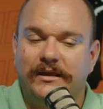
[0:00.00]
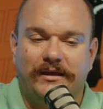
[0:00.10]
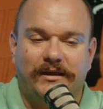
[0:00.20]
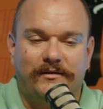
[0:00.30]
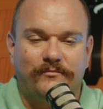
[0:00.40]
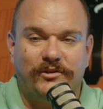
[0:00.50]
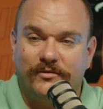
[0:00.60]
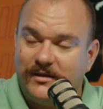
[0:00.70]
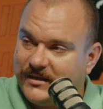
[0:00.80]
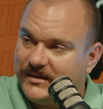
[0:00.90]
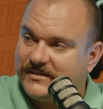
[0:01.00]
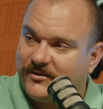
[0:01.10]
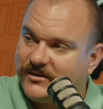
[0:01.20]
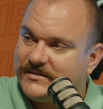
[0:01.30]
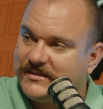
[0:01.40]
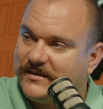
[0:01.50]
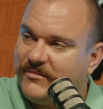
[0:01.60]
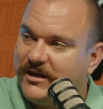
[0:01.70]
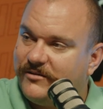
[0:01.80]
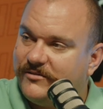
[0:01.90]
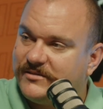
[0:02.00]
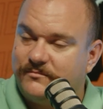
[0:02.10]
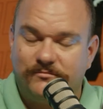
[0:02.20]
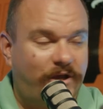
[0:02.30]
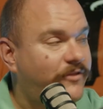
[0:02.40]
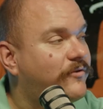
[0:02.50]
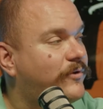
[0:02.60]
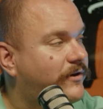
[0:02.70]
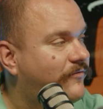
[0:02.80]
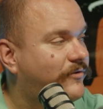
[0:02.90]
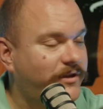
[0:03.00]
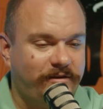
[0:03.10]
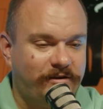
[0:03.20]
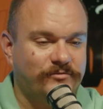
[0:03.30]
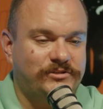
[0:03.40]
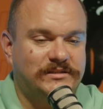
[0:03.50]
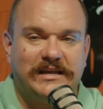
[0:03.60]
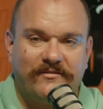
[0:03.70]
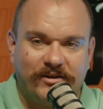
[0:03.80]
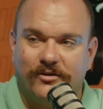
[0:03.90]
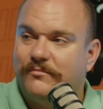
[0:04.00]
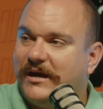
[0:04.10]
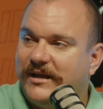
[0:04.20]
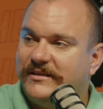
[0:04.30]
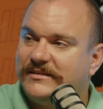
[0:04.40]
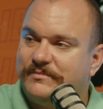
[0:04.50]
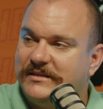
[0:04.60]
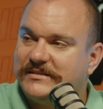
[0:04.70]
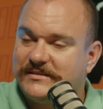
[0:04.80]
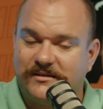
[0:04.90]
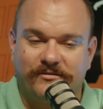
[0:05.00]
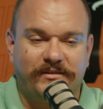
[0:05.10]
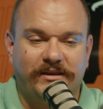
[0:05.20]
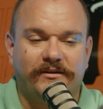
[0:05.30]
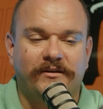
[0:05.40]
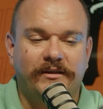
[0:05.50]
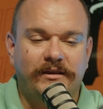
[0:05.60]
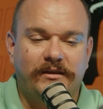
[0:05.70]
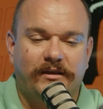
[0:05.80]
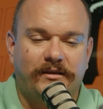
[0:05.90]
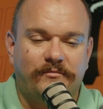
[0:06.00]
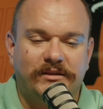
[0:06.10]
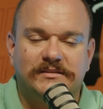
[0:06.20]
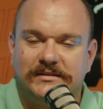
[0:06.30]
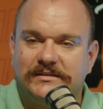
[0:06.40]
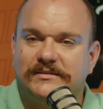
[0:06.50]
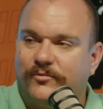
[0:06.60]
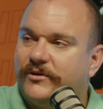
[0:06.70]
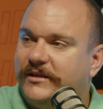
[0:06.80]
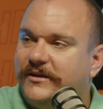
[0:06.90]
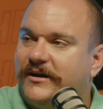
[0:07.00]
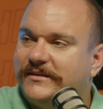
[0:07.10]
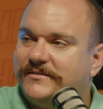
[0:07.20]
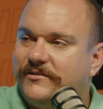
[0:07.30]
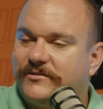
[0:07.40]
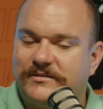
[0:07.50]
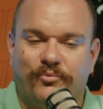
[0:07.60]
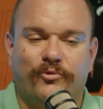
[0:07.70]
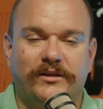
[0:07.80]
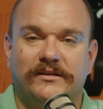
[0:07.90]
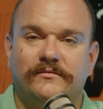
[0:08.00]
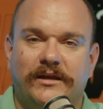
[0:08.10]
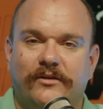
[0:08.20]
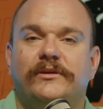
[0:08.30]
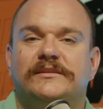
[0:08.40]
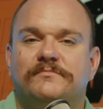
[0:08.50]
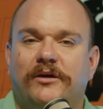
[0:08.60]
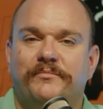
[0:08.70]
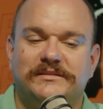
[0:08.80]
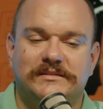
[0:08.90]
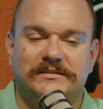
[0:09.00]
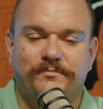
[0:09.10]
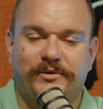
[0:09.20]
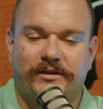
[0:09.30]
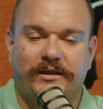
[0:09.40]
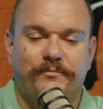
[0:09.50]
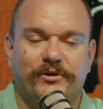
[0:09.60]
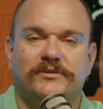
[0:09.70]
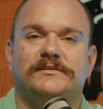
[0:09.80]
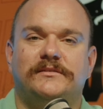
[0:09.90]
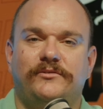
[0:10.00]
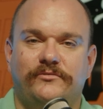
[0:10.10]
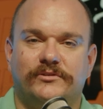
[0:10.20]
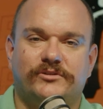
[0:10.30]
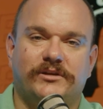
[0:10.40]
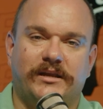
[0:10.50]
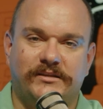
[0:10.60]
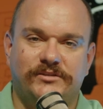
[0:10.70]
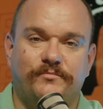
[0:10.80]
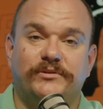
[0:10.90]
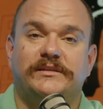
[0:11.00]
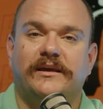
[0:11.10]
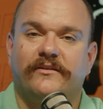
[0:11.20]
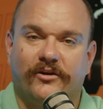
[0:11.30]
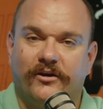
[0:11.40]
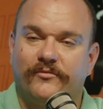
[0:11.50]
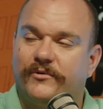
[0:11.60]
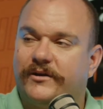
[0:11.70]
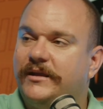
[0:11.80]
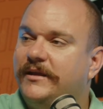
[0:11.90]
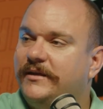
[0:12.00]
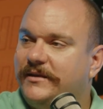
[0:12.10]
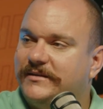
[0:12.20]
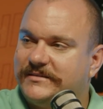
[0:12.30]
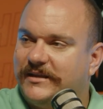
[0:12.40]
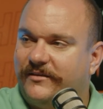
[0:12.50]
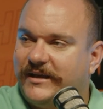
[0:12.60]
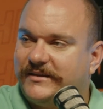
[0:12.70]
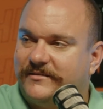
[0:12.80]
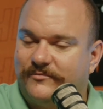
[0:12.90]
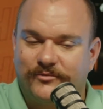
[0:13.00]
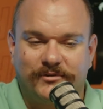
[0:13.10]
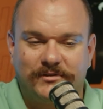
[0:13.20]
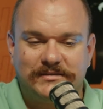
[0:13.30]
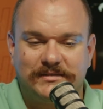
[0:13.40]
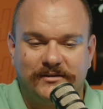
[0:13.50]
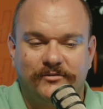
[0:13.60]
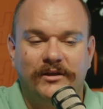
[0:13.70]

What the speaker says: you can get these artists to come out and do some other work for you. You don't just have to go buy these pieces that are there. It's a worthy cause. You're supporting not only a small business, but a person who is trying to put together artwork and sell that to the world. So